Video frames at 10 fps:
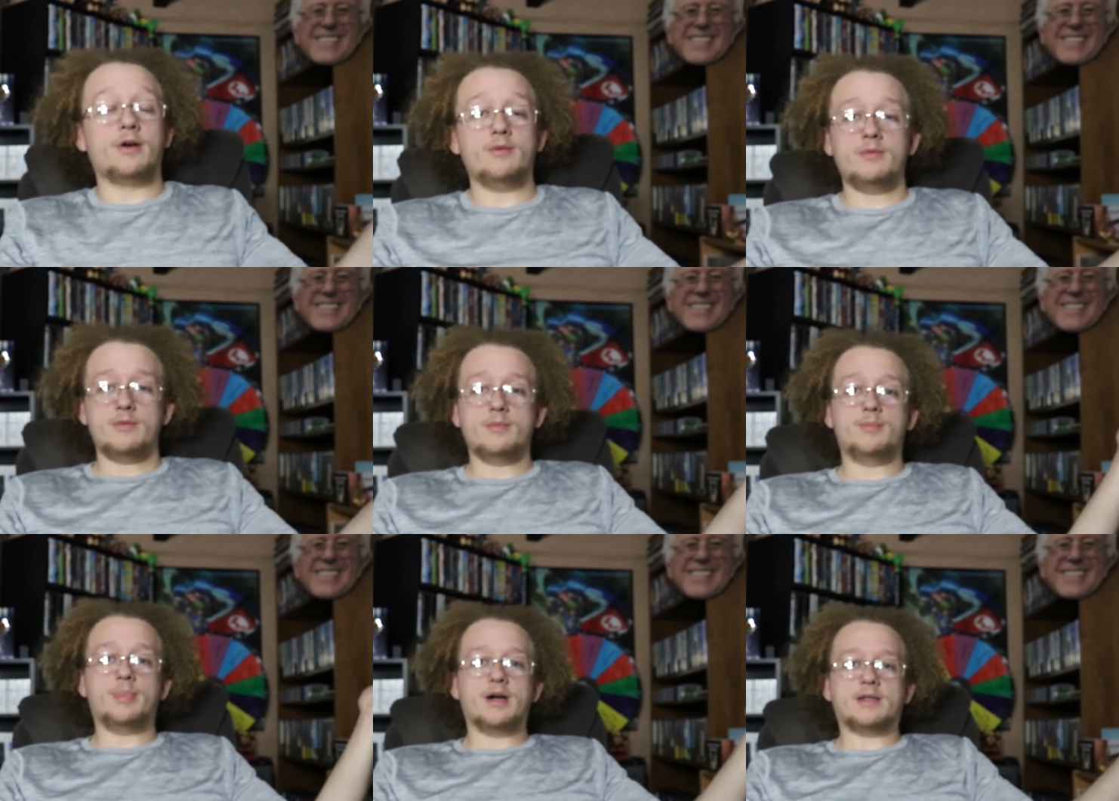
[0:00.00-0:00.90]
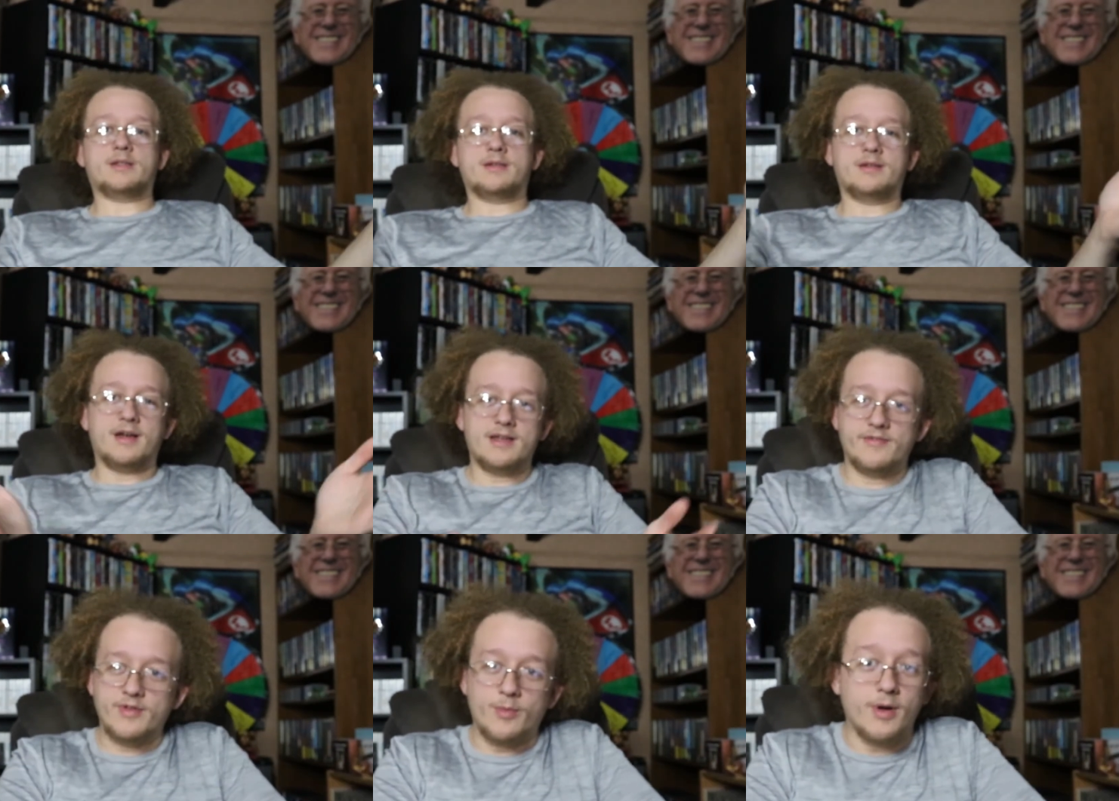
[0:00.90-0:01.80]
Speaker 1: know, but I
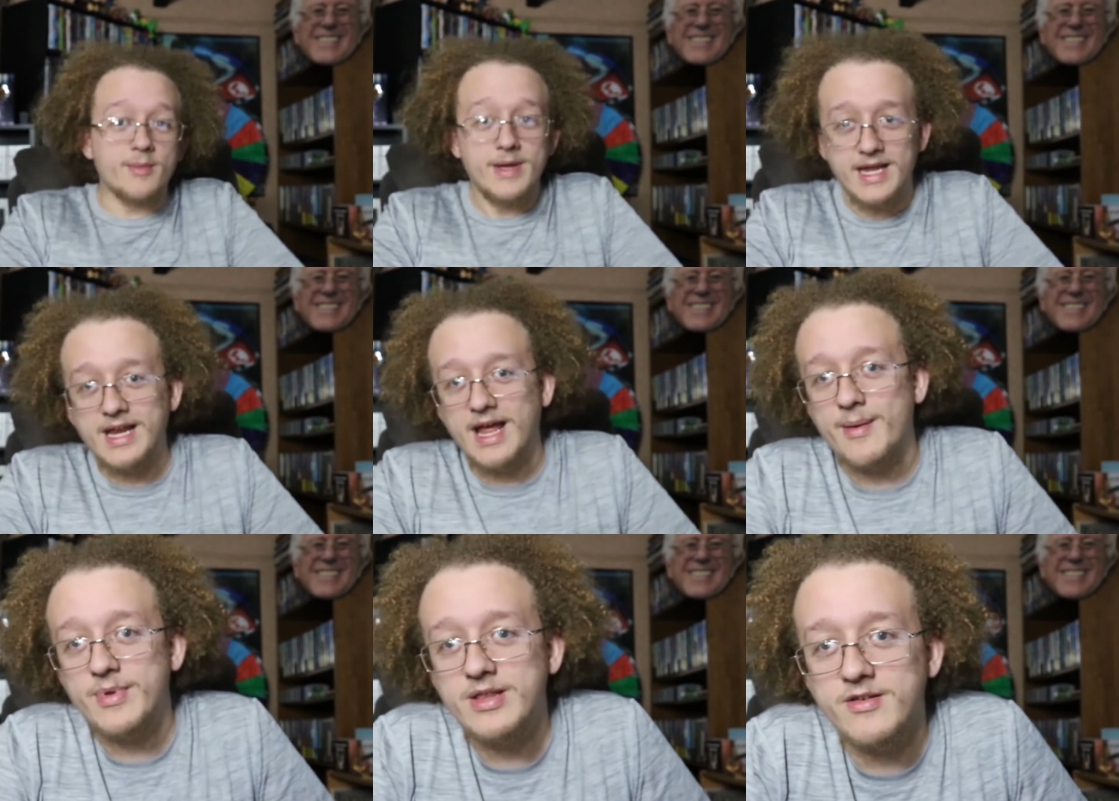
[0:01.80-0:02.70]
definitely want to make it happen.